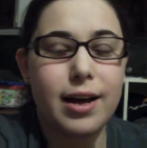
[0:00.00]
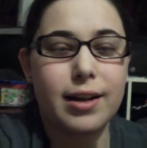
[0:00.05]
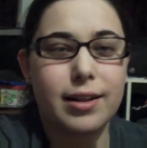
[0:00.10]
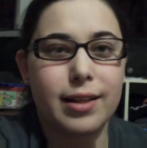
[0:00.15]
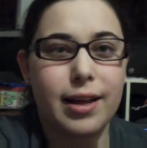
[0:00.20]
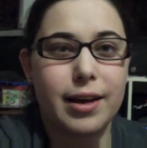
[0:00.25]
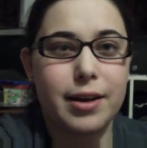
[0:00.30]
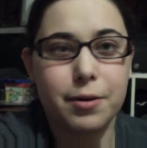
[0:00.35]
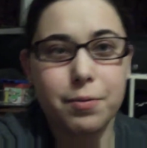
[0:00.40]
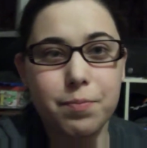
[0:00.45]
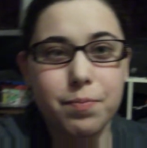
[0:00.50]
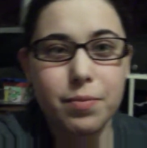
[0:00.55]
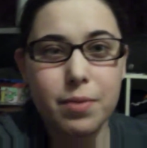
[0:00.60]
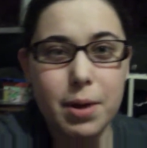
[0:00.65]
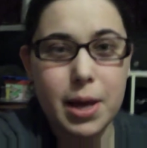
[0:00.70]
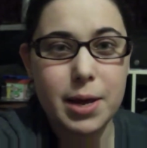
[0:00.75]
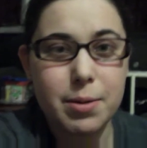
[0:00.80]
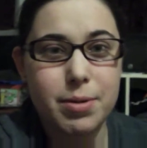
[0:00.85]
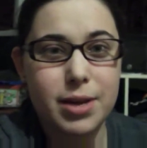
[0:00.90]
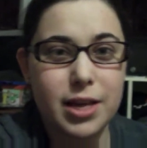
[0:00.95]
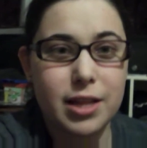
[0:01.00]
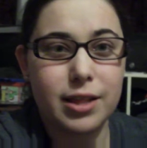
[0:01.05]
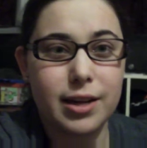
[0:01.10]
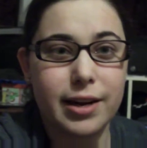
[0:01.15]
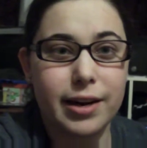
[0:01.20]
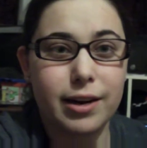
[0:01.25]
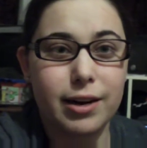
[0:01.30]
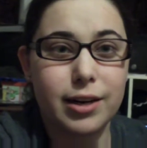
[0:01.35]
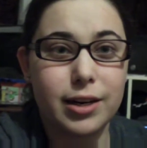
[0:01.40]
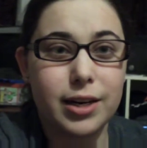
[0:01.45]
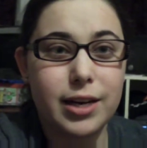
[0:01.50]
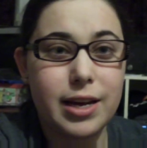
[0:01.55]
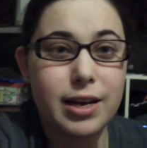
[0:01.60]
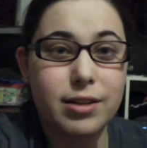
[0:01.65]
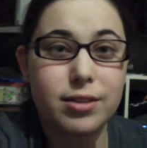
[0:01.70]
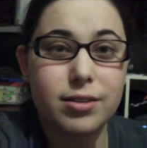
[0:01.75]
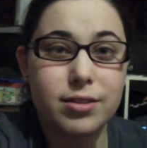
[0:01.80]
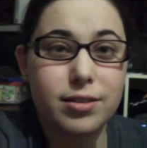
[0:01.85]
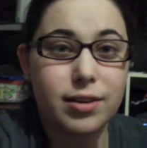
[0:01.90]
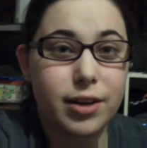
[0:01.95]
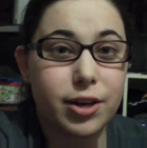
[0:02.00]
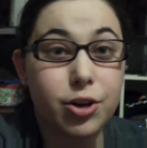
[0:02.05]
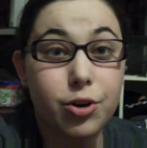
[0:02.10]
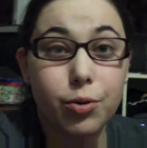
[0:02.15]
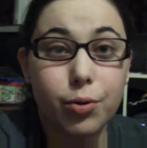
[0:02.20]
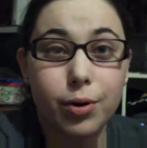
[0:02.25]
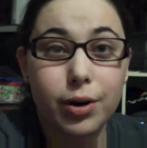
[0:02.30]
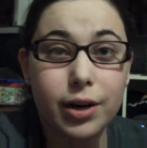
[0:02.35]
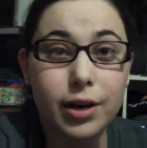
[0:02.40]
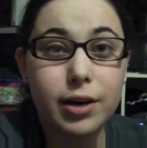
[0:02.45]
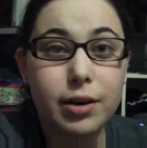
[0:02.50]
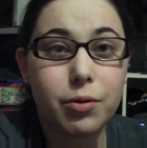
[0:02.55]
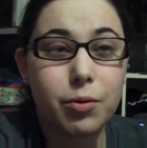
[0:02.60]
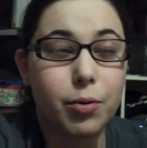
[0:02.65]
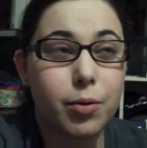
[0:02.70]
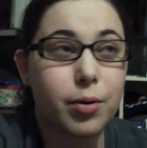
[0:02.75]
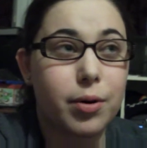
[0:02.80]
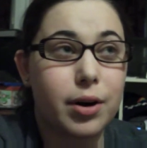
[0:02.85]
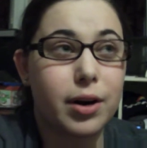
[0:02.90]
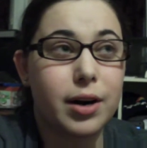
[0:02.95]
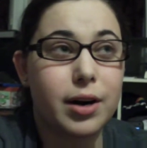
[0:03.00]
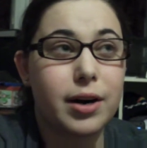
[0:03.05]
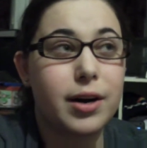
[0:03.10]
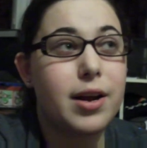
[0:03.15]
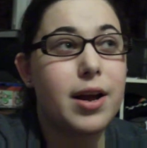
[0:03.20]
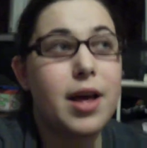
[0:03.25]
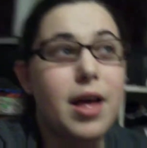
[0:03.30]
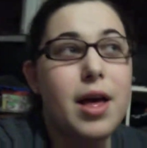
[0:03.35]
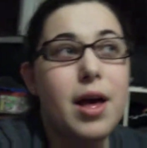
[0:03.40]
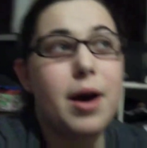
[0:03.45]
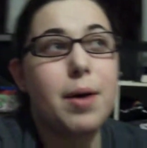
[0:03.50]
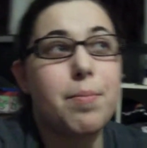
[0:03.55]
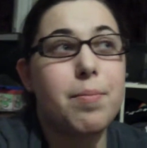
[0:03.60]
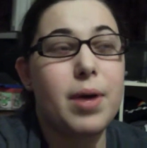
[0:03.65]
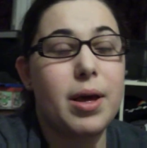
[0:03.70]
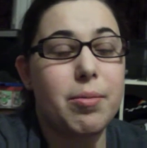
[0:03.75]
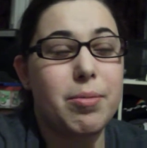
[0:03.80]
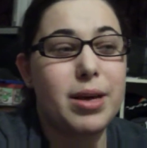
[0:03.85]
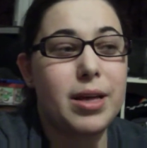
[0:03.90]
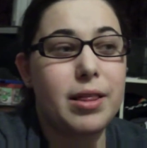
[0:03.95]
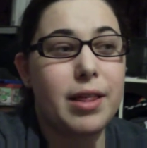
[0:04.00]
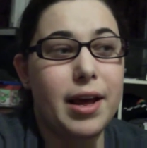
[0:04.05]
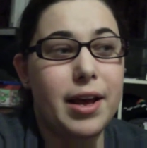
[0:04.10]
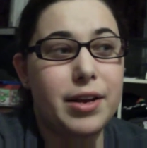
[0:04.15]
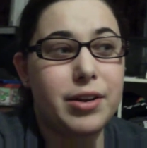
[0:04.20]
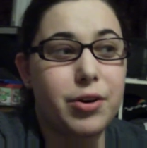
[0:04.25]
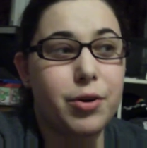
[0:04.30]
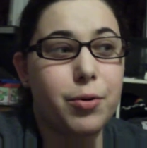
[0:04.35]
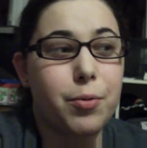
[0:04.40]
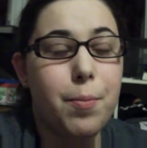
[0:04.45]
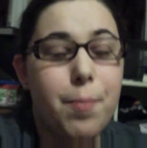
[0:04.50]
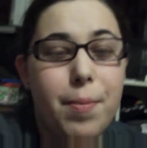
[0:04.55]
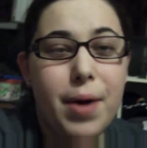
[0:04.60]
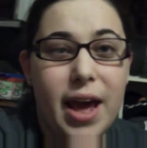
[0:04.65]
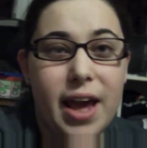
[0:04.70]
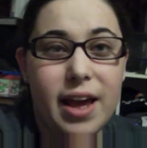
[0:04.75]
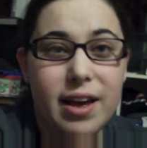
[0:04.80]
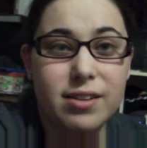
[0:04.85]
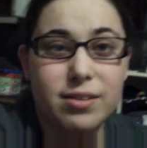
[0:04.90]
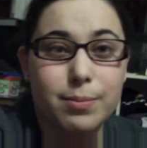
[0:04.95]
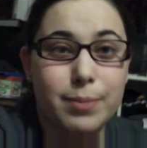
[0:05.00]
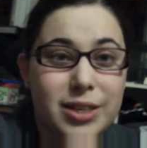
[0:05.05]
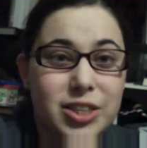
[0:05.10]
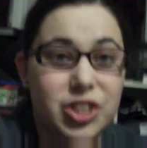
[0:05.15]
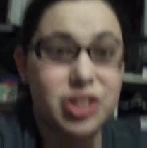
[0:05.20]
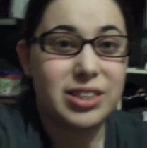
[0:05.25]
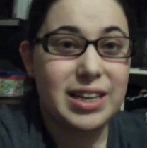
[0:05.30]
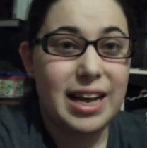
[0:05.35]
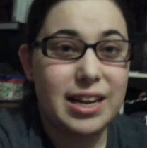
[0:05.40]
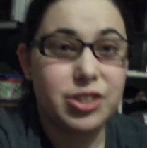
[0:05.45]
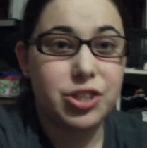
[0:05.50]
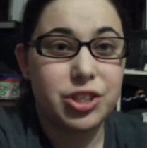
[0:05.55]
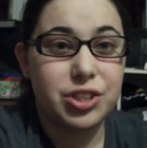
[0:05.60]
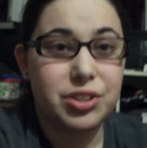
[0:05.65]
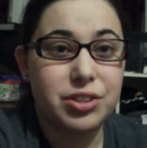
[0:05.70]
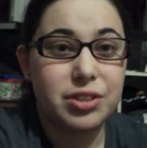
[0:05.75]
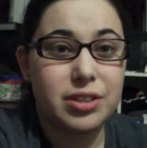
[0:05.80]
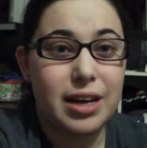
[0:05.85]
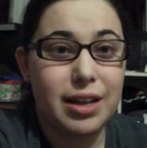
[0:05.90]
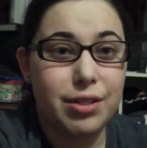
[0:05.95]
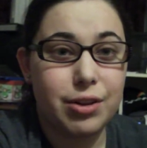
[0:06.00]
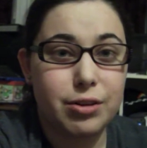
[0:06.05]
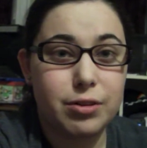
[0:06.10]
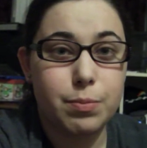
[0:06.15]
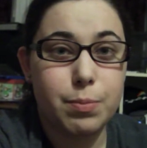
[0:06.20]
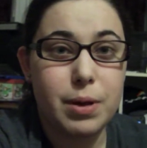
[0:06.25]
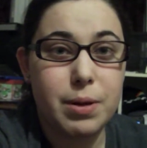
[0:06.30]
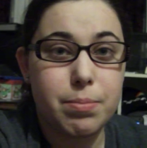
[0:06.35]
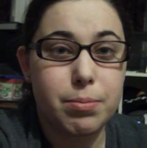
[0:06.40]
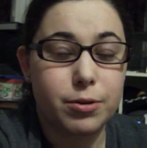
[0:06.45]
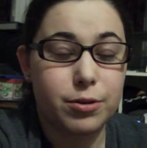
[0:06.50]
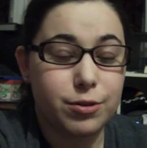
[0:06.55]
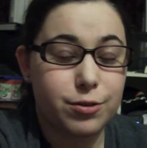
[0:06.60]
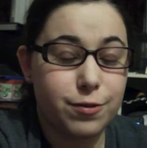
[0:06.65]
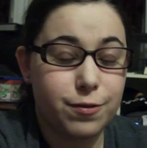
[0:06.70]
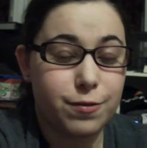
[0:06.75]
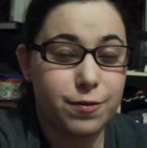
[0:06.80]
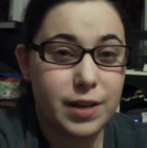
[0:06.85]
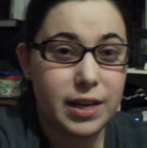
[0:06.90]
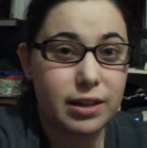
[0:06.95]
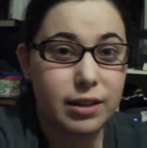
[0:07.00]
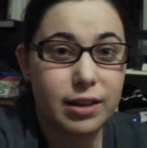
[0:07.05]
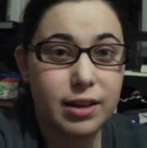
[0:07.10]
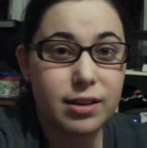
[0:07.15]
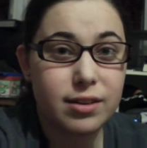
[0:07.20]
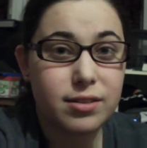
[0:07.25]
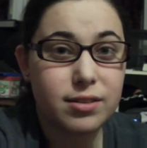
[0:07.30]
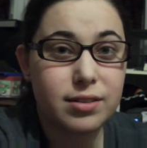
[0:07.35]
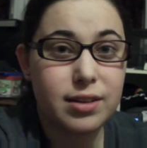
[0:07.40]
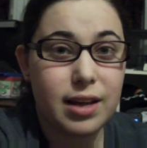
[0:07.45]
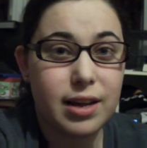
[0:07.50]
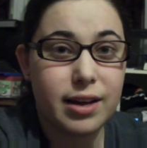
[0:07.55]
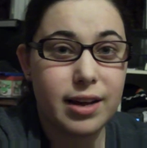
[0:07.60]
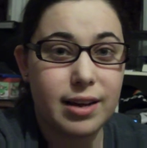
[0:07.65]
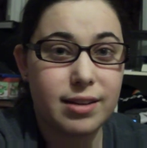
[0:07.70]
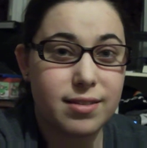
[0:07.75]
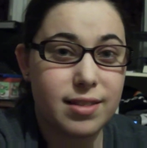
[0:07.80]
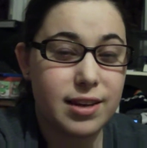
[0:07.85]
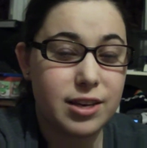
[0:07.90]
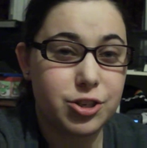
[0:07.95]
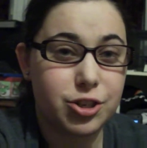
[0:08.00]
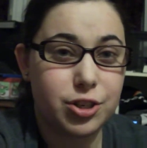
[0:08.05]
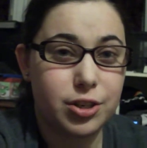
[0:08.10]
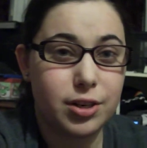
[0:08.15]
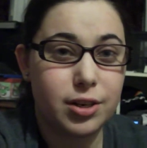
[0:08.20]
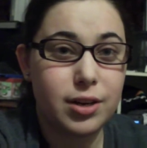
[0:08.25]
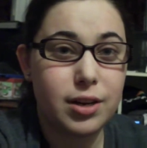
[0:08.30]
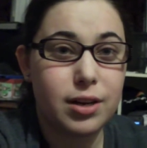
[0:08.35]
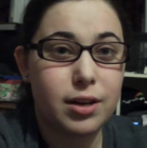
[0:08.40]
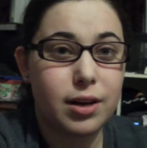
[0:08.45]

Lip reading: Like, maybe they're insecure, or maybe they don't pay as much attention to other people's feelings as they should,